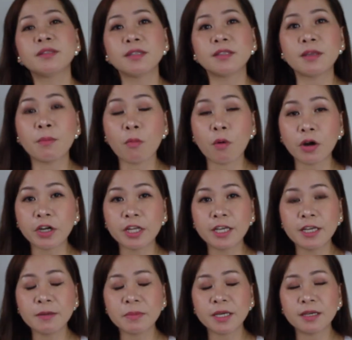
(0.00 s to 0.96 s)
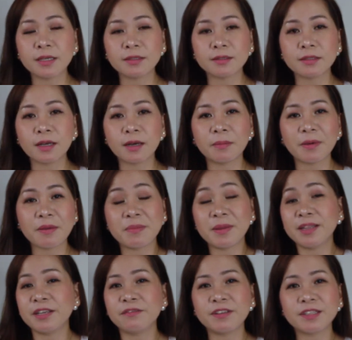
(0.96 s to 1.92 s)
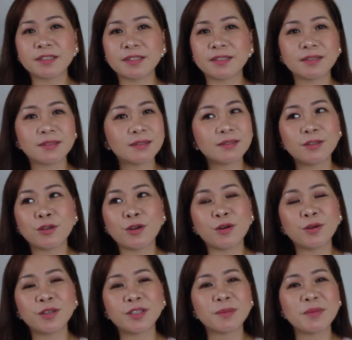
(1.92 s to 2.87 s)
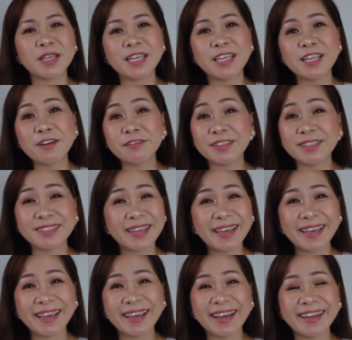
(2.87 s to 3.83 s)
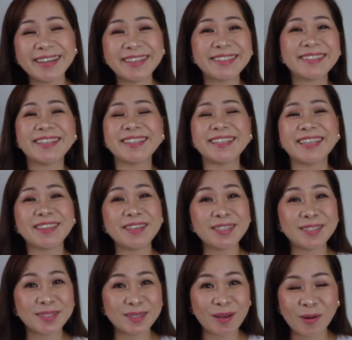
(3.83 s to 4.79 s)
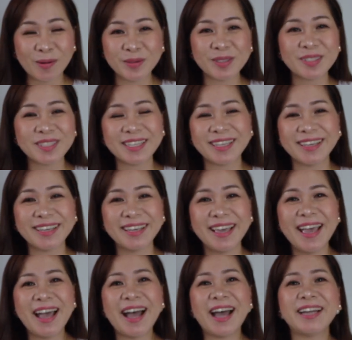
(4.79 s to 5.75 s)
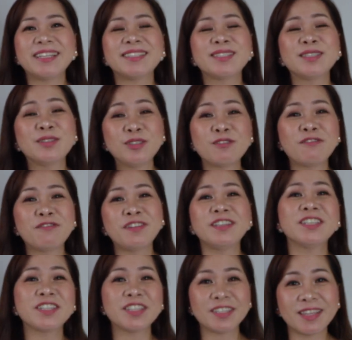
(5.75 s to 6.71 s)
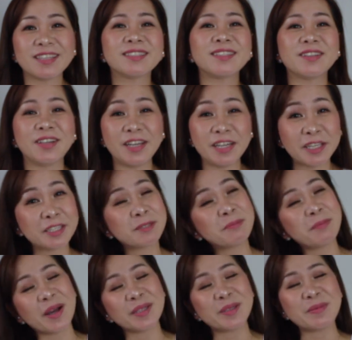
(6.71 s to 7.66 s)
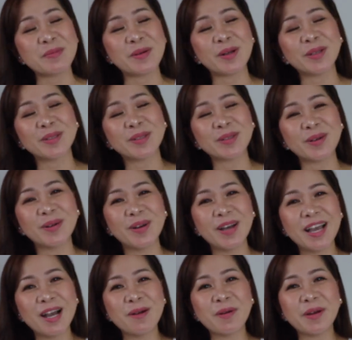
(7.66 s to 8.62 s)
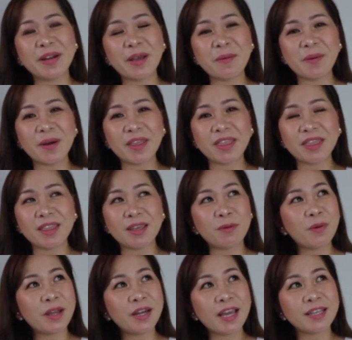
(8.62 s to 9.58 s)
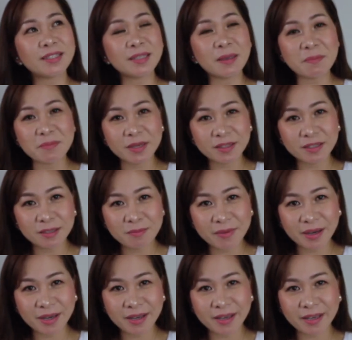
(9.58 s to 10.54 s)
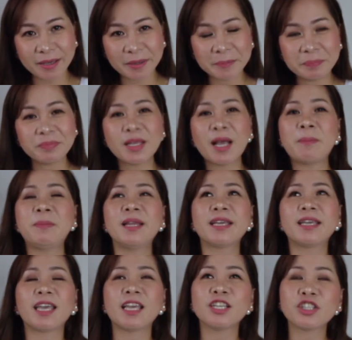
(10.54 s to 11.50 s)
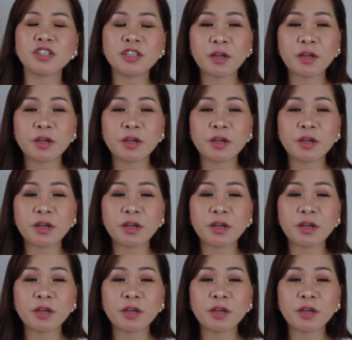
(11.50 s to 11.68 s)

in the morning, because I believe it's the beginning of the day and it's not yet exhausting, and it's good to finish it as early as possible. So when I submitted my application, I